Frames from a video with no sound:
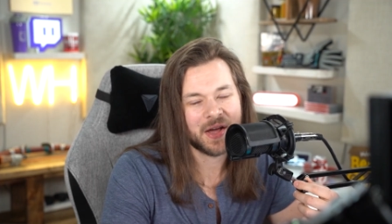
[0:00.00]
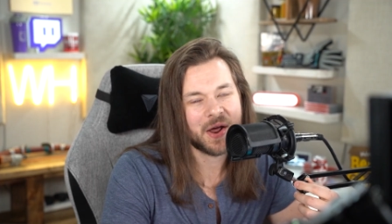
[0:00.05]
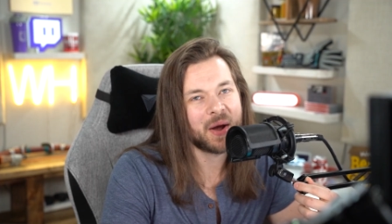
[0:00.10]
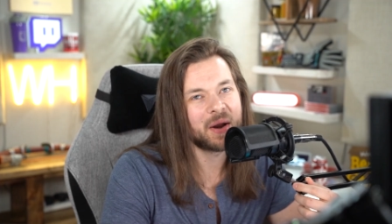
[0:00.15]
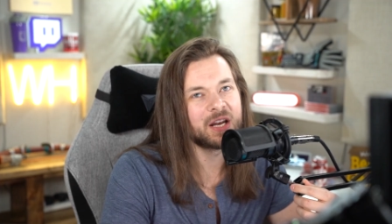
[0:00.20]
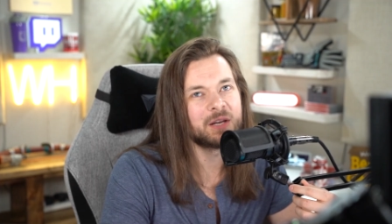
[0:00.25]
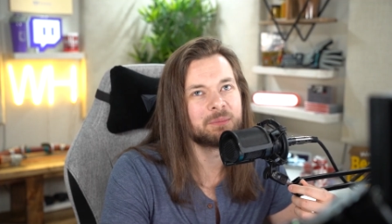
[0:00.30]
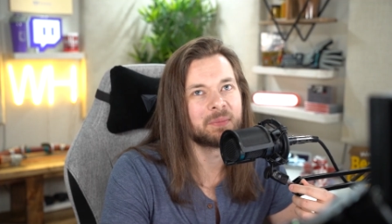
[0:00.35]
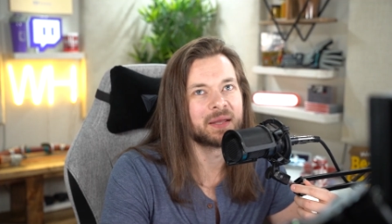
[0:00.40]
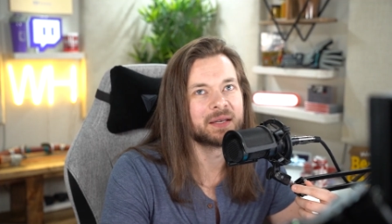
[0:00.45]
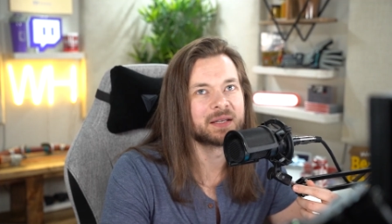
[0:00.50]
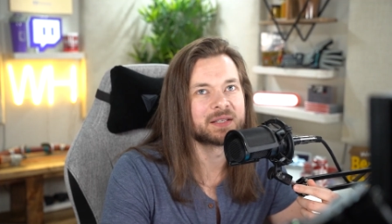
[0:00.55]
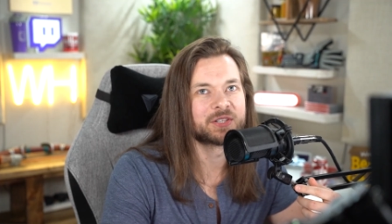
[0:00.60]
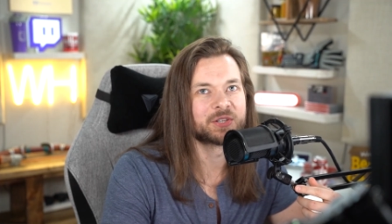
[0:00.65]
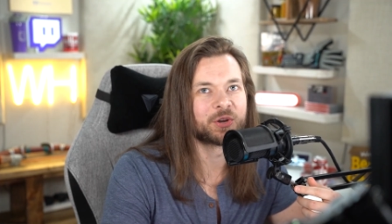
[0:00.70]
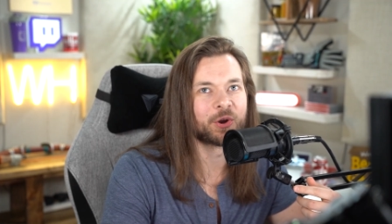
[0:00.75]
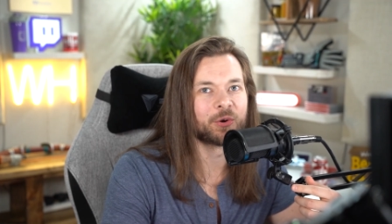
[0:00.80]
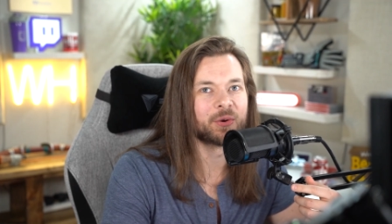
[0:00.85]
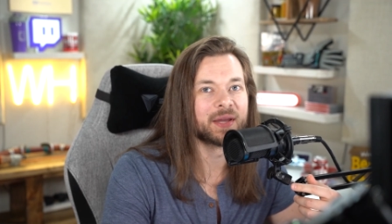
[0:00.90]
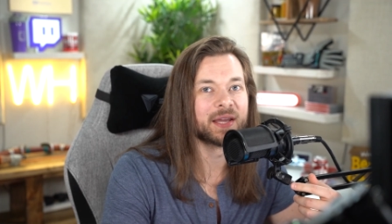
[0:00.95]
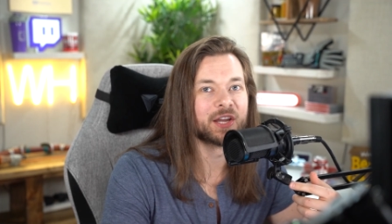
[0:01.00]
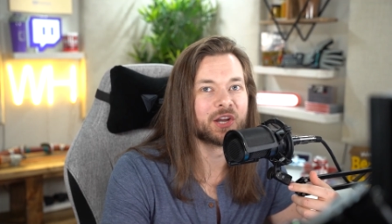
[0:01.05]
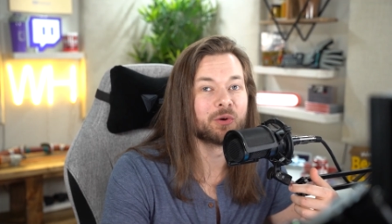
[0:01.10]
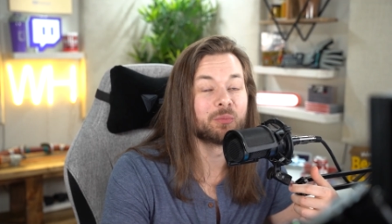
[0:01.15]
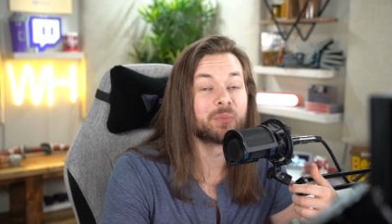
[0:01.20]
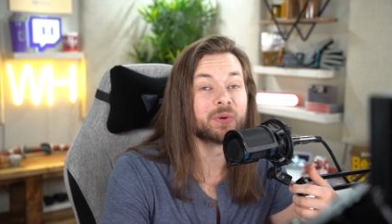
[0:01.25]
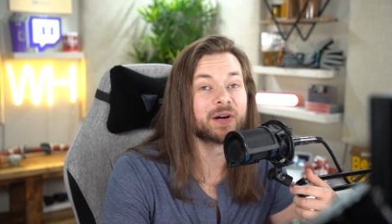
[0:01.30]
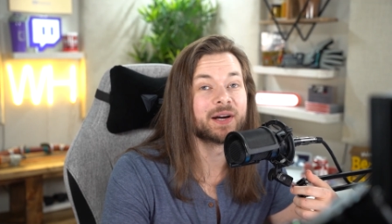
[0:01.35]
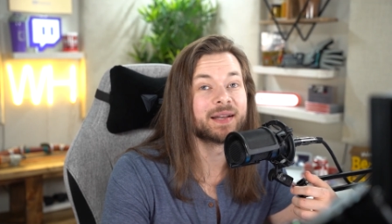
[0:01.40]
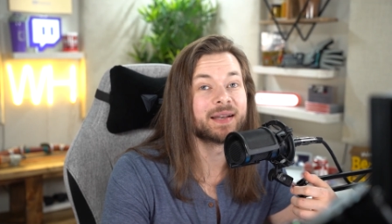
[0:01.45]
You know, I didn't mean it to go
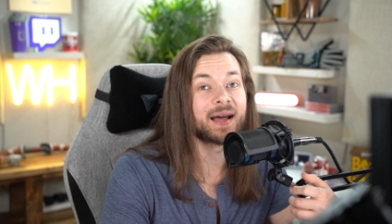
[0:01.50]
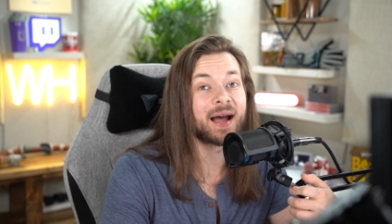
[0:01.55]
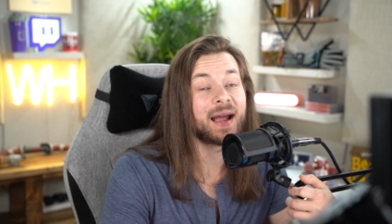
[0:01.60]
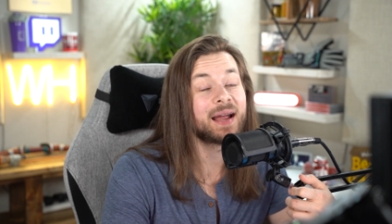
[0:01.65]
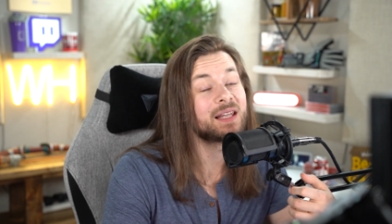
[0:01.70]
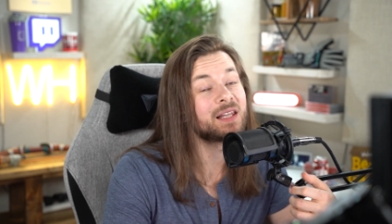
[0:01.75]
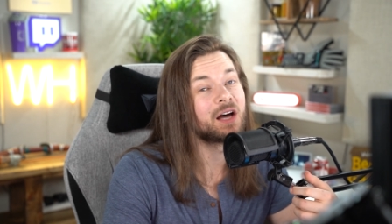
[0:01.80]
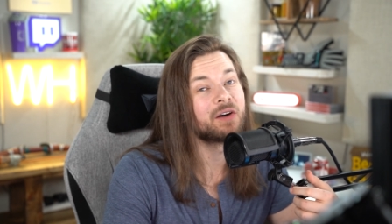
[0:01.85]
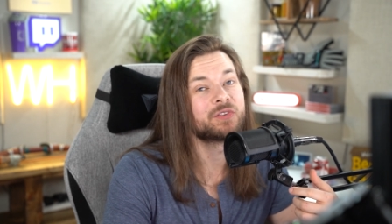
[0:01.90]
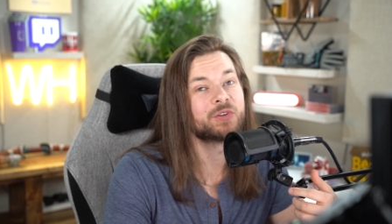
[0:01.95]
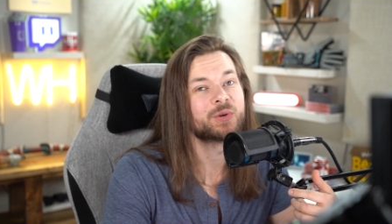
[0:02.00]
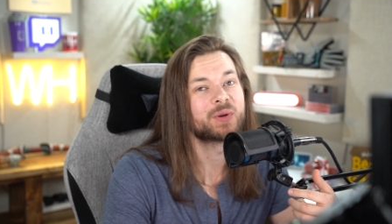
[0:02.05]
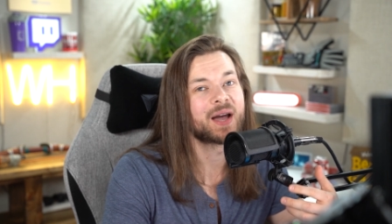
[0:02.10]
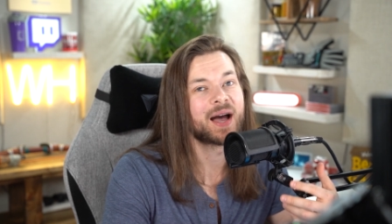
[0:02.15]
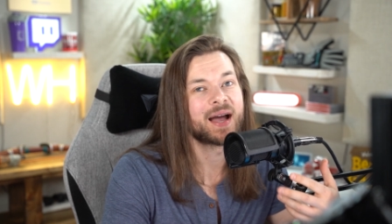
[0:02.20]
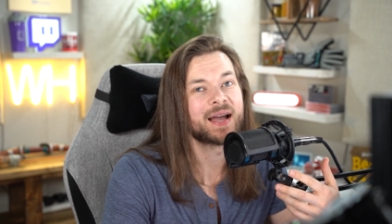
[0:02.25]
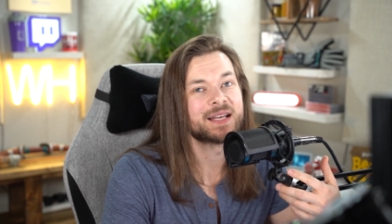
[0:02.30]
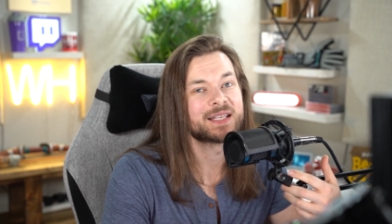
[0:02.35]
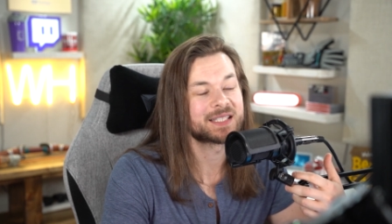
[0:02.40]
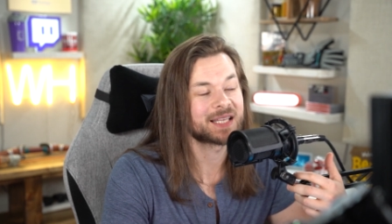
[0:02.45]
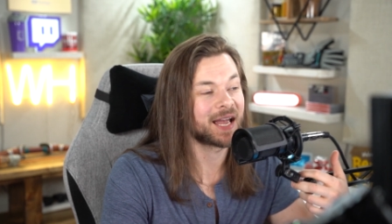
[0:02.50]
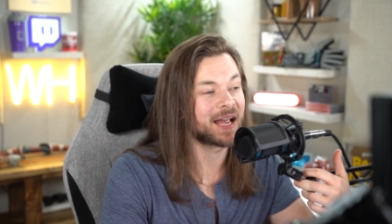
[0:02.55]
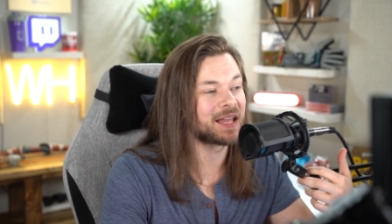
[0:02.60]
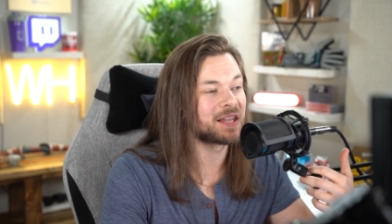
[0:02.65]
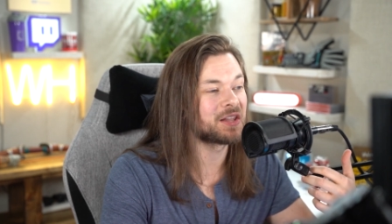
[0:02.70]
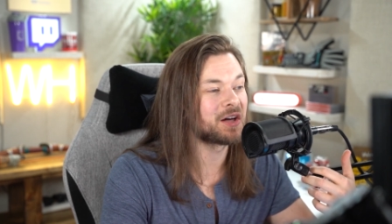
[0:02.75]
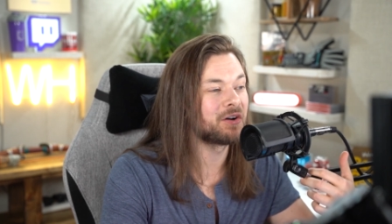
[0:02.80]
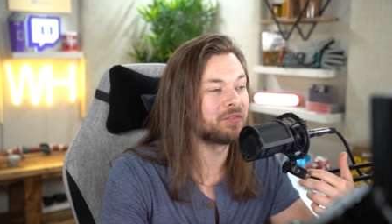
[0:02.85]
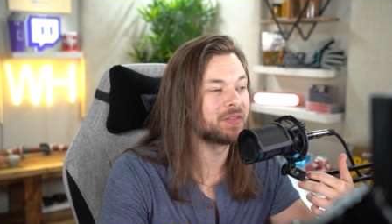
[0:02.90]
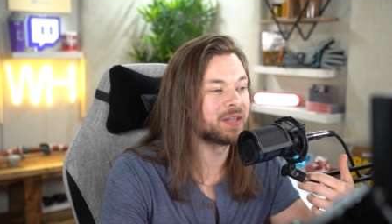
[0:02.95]
here, but I love you guys.
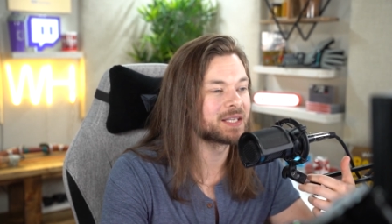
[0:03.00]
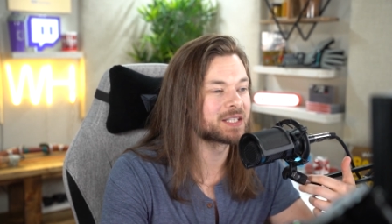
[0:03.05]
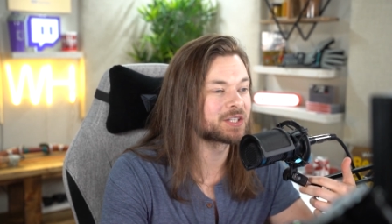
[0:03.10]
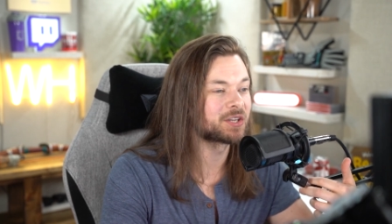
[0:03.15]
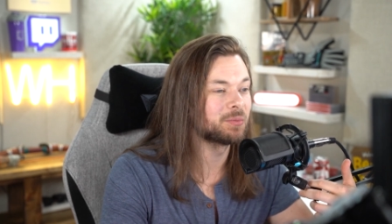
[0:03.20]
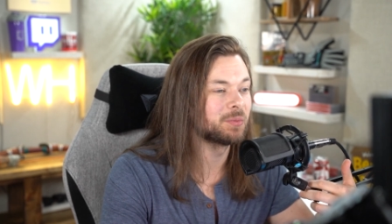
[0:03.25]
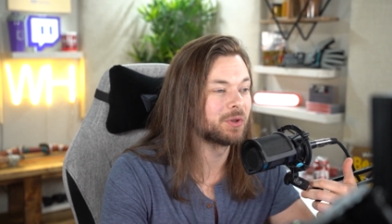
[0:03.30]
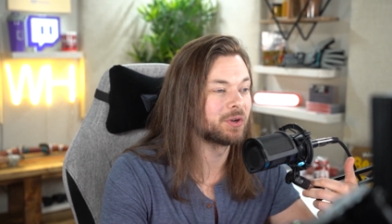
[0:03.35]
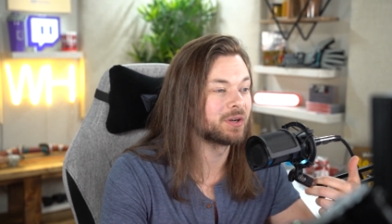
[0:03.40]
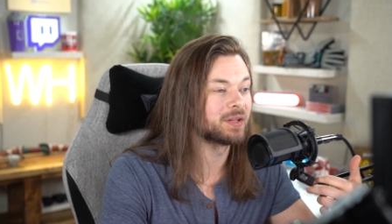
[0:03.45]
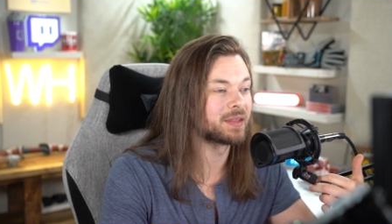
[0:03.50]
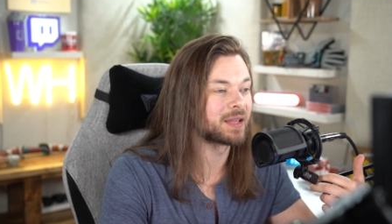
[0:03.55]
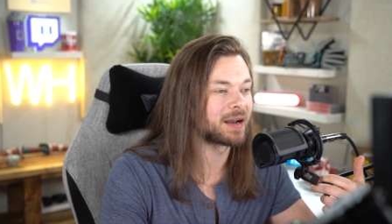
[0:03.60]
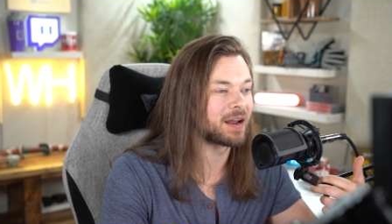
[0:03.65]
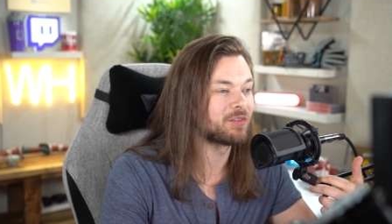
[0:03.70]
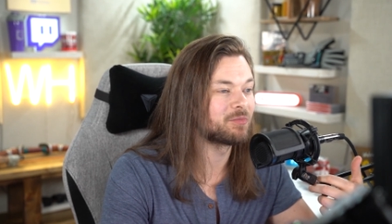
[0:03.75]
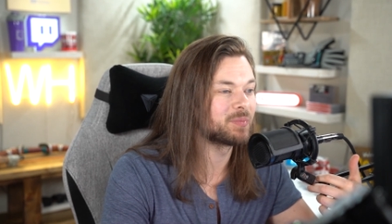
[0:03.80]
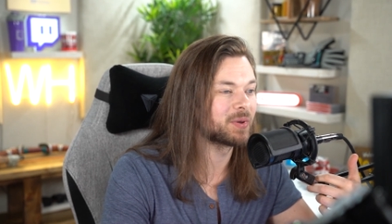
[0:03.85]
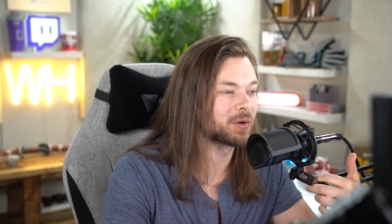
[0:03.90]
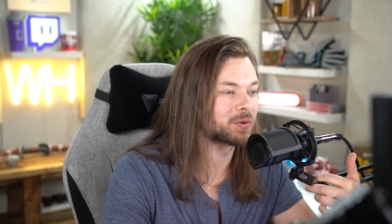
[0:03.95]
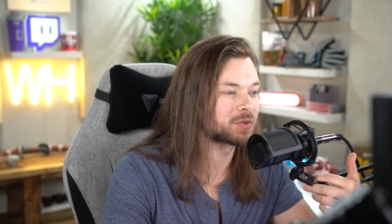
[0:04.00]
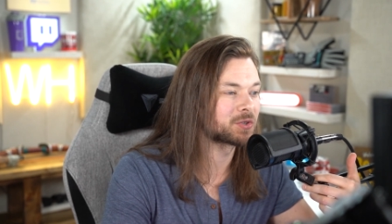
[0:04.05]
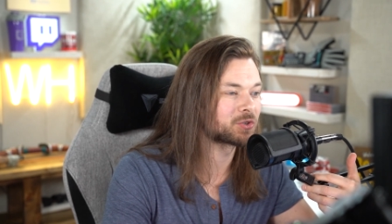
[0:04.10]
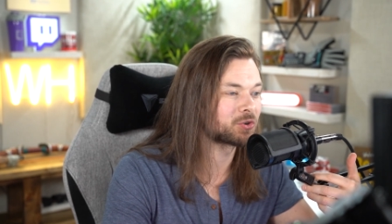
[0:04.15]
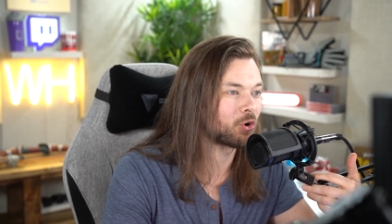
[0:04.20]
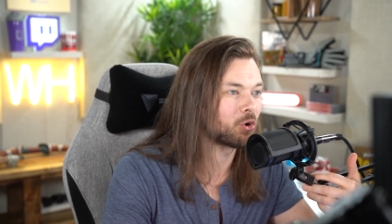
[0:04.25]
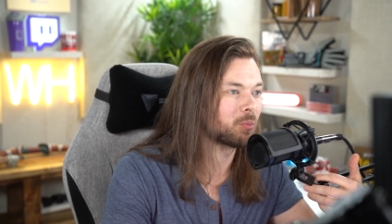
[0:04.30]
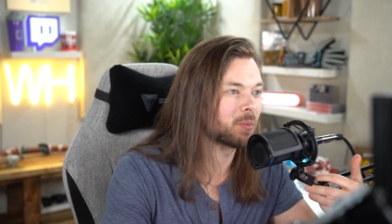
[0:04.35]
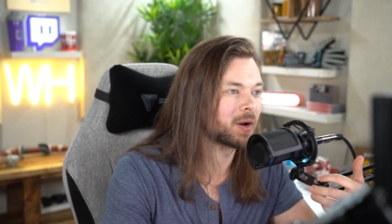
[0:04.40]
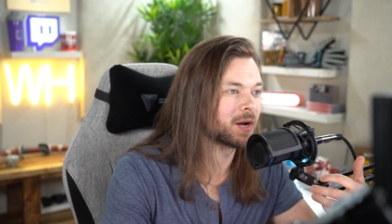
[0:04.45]
I love this community that I've built
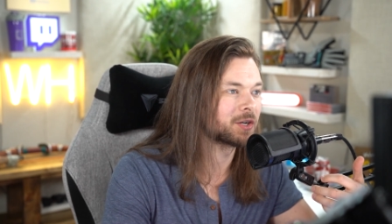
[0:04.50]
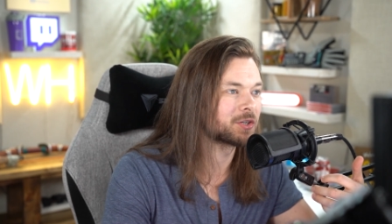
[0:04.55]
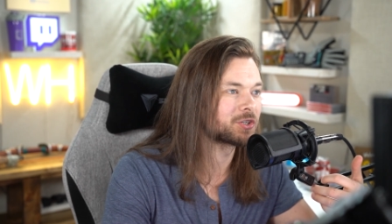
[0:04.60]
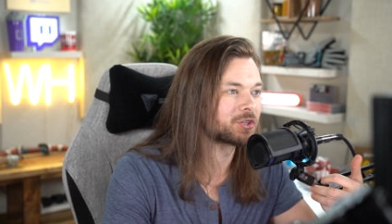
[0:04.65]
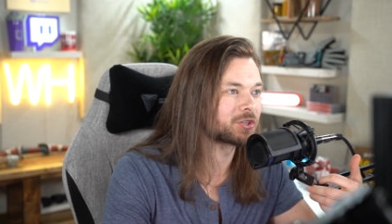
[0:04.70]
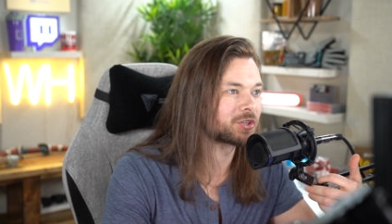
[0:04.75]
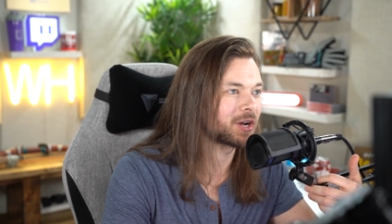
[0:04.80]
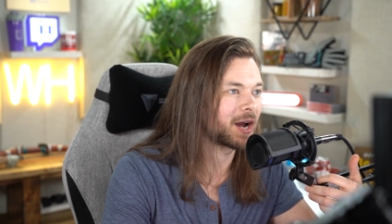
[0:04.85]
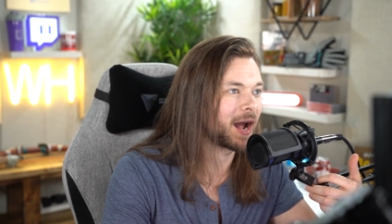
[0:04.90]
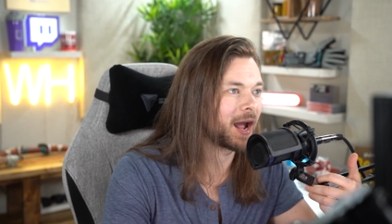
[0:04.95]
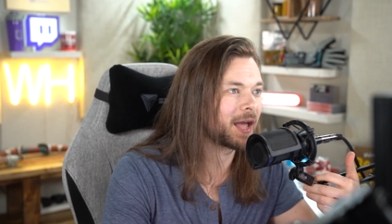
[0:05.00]
so much.